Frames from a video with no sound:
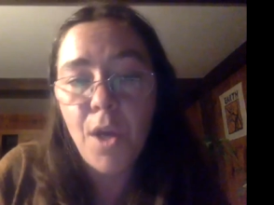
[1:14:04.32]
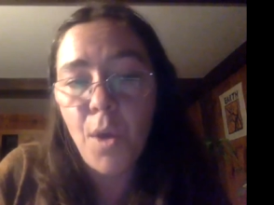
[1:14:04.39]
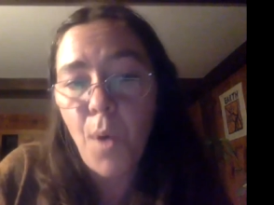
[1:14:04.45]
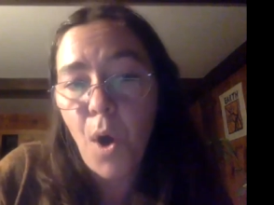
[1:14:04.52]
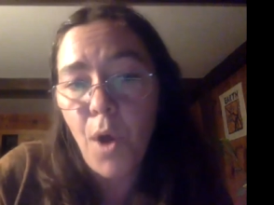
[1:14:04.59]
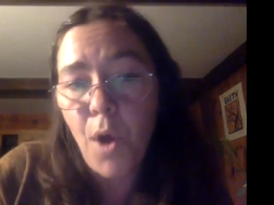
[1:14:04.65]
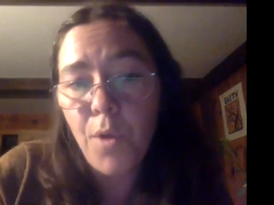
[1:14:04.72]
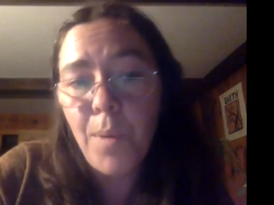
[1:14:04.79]

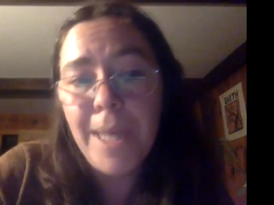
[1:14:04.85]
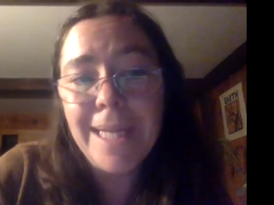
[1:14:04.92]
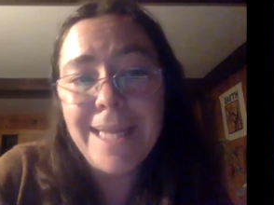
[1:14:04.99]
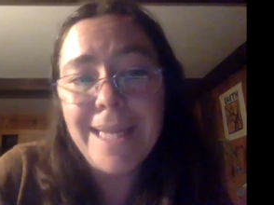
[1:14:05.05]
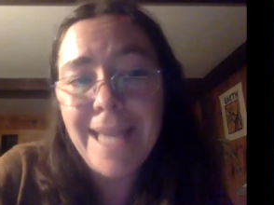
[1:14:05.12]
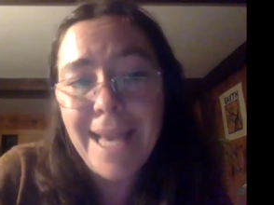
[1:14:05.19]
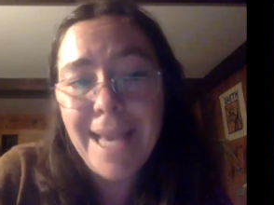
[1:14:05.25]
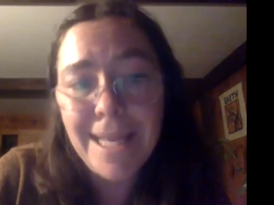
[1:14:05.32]
all the way to
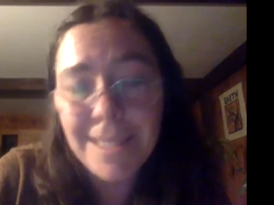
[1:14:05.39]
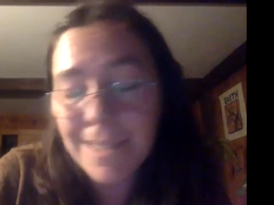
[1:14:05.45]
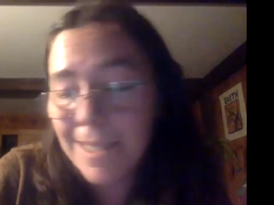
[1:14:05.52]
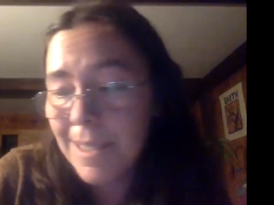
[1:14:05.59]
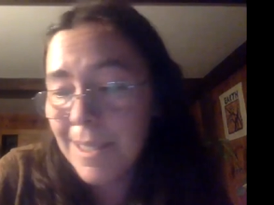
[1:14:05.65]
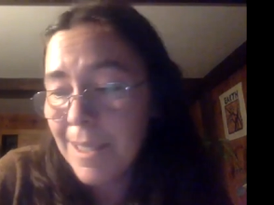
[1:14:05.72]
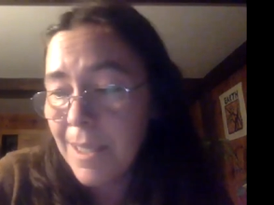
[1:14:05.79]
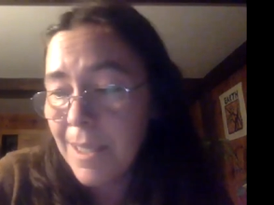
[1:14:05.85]
the end,
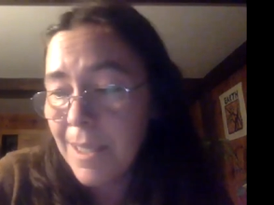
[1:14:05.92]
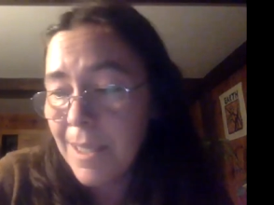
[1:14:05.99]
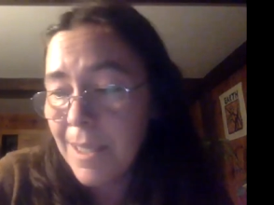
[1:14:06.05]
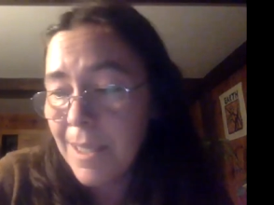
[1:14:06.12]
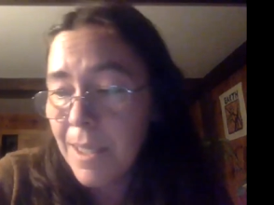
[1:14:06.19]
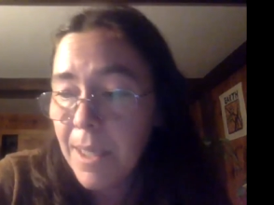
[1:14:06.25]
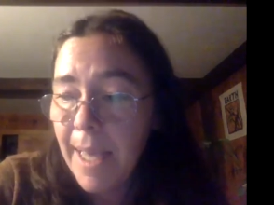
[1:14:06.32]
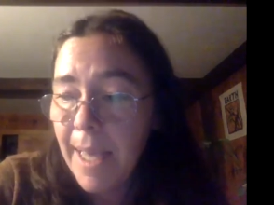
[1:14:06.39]

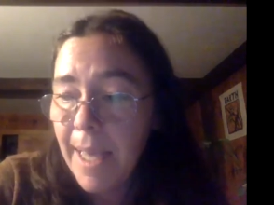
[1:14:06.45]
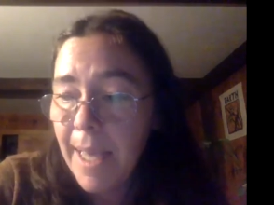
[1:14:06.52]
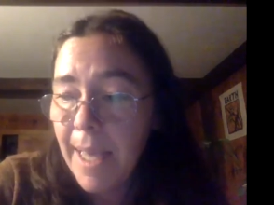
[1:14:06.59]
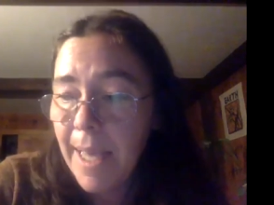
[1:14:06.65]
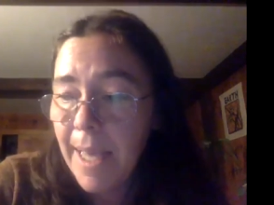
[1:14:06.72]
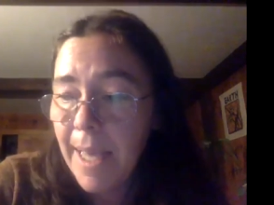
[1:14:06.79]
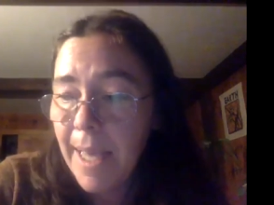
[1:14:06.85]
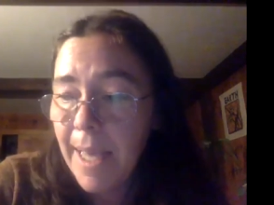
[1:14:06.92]

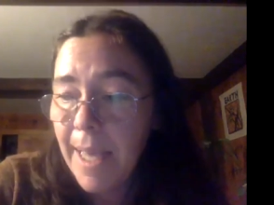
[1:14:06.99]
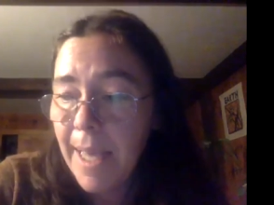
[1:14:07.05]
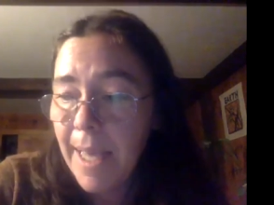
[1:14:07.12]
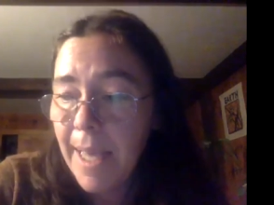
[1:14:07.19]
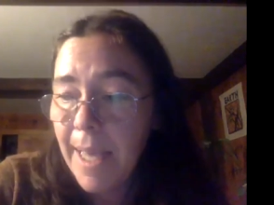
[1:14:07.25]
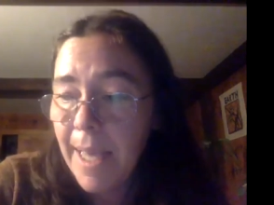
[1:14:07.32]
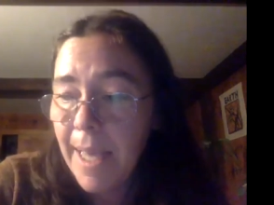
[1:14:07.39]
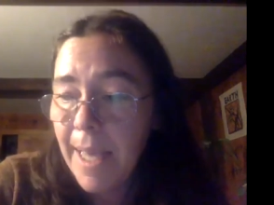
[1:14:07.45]

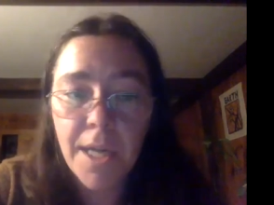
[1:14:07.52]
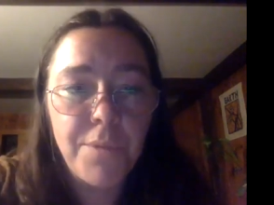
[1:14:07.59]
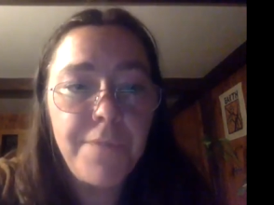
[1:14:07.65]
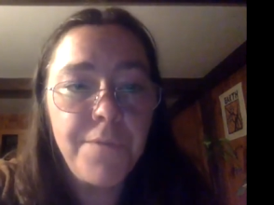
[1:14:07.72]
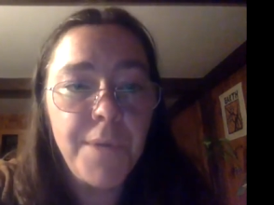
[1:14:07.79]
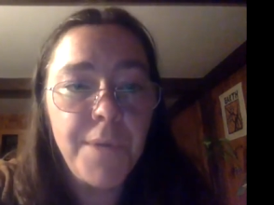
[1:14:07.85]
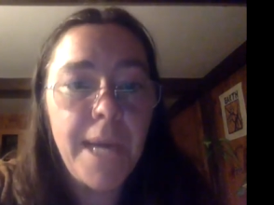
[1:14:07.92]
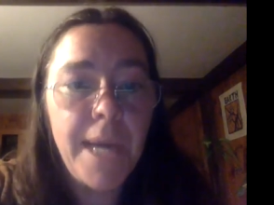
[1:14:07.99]
and
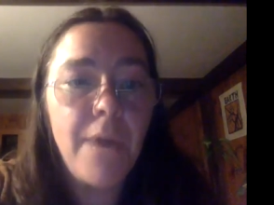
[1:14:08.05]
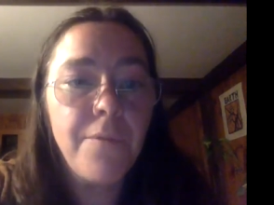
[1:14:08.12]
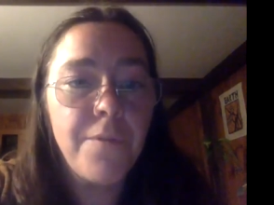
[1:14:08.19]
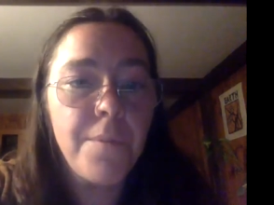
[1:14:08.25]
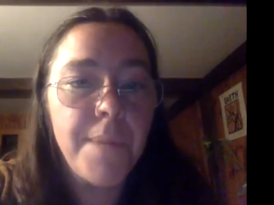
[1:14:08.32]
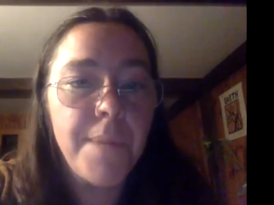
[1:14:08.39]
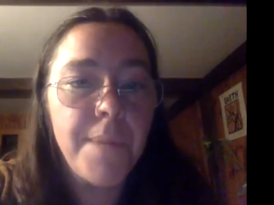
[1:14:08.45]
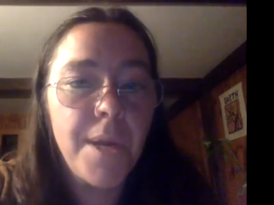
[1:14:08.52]
cut a
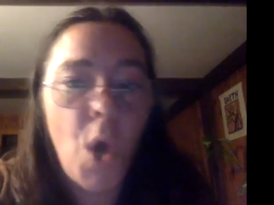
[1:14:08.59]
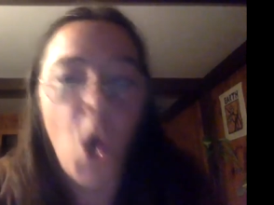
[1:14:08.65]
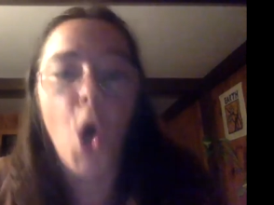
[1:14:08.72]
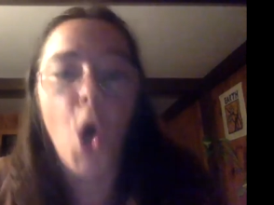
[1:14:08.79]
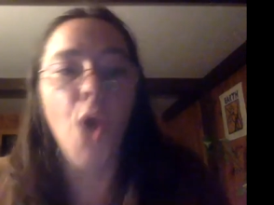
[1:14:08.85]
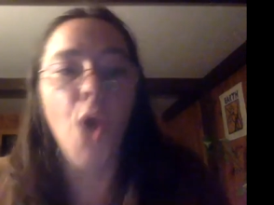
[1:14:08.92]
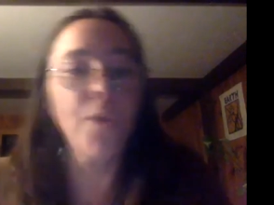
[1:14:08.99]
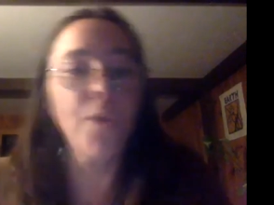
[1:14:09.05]
trench 3
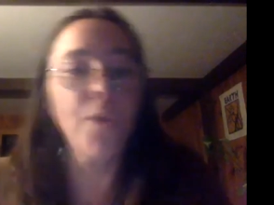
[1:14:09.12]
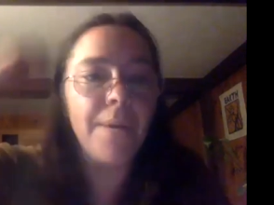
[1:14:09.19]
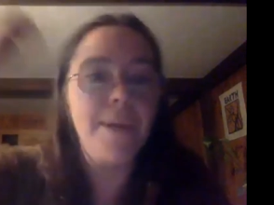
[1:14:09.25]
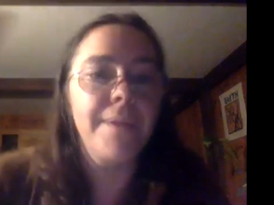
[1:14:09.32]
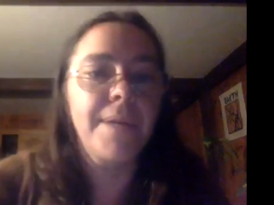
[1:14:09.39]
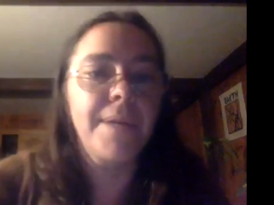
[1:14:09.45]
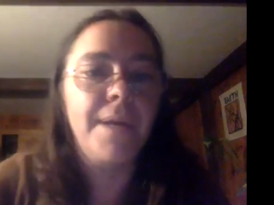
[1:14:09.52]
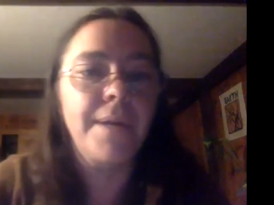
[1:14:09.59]
foot out from
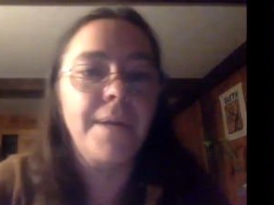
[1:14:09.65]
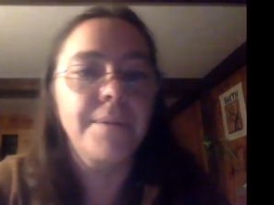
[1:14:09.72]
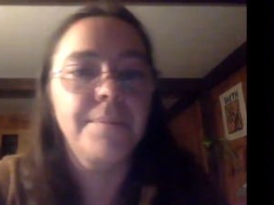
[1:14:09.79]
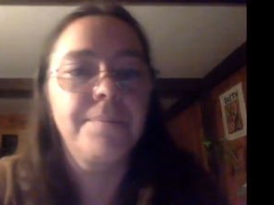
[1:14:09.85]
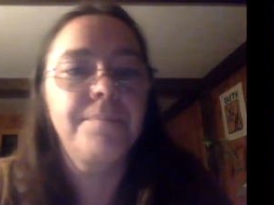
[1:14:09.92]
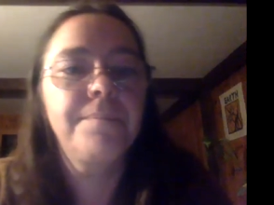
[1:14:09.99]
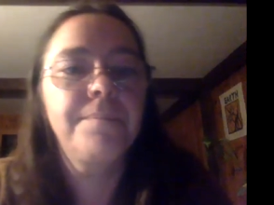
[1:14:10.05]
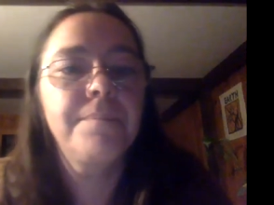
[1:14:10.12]
there all the way
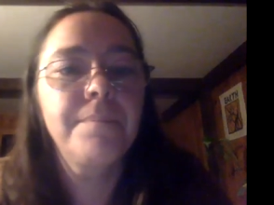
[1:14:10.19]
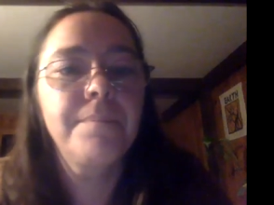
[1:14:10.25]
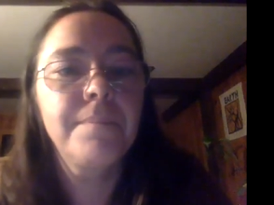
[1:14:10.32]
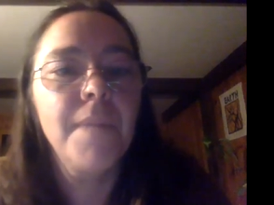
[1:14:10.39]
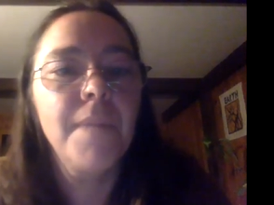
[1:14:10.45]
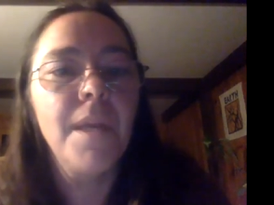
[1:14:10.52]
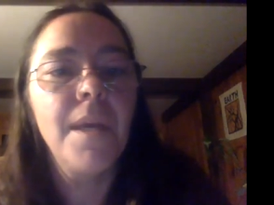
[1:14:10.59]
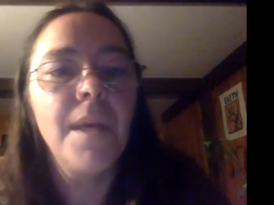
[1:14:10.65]
around the garden,
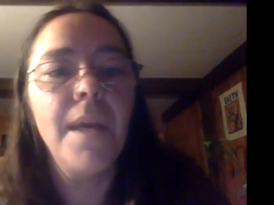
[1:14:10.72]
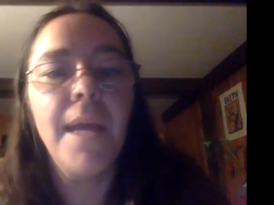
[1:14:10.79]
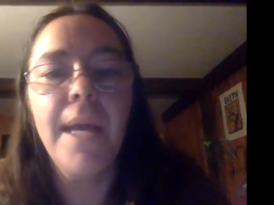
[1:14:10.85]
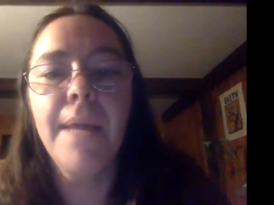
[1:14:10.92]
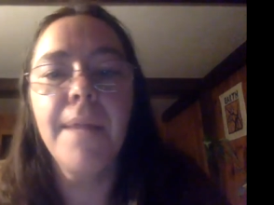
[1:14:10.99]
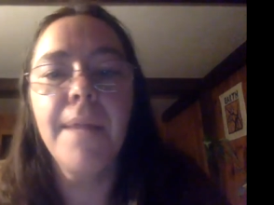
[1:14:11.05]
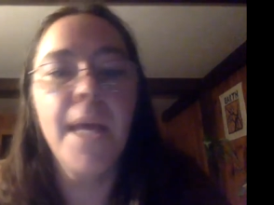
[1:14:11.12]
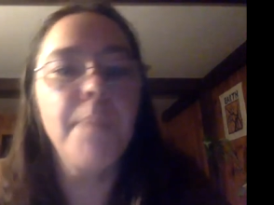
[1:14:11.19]

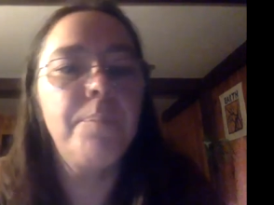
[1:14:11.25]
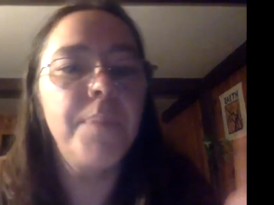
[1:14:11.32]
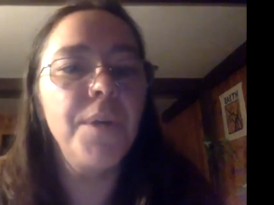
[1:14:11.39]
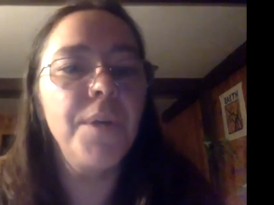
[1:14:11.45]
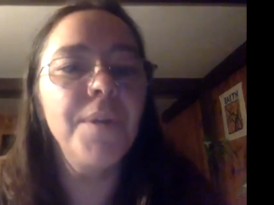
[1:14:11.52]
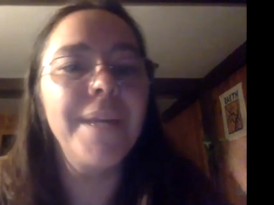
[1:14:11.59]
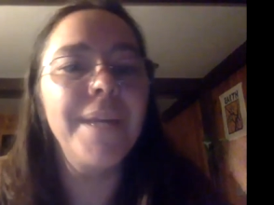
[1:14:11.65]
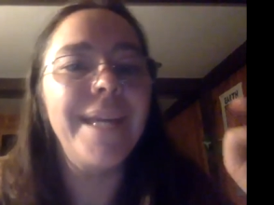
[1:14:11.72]
and then
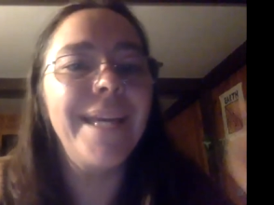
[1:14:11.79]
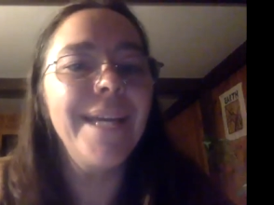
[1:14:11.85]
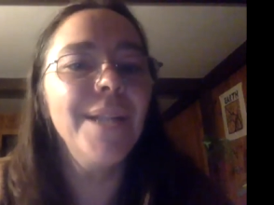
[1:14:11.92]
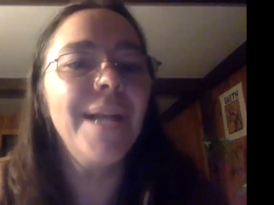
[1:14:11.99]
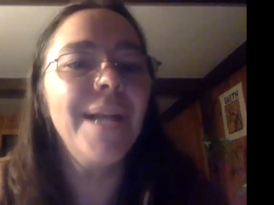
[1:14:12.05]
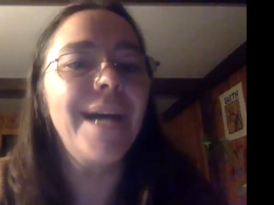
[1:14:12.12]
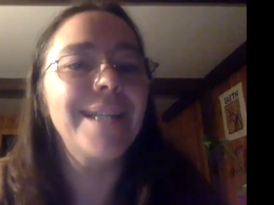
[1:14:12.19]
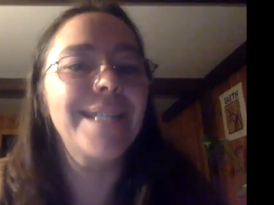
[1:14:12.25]
build a
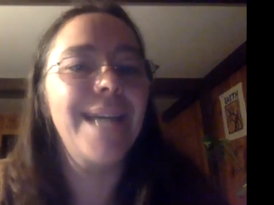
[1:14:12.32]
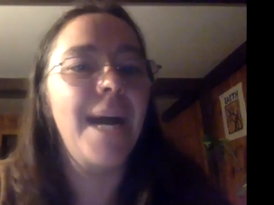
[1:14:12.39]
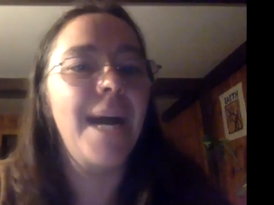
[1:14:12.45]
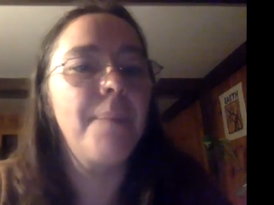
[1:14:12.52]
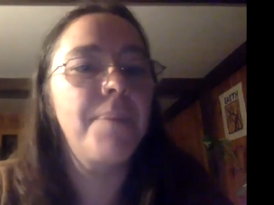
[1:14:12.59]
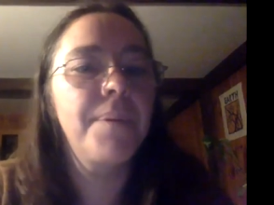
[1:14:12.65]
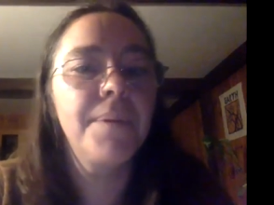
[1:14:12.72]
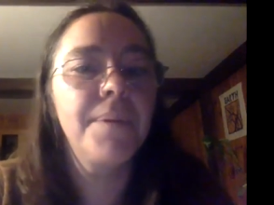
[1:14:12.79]
hill on top.